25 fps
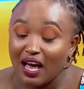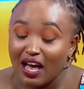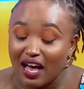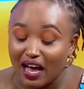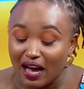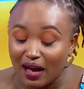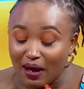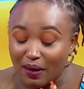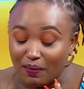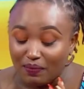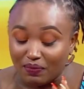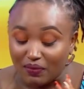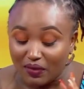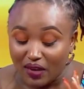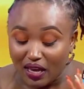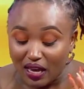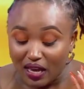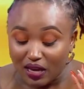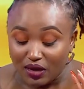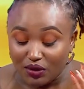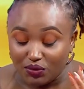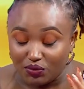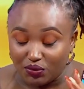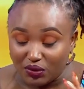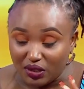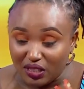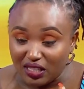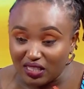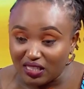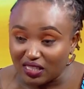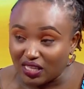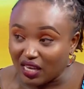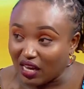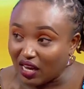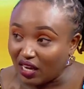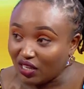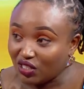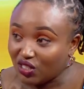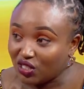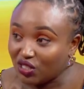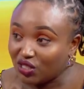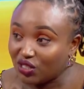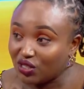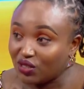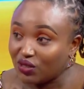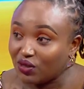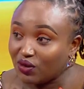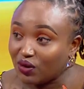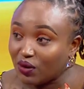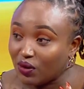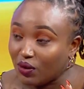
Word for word: Um, research,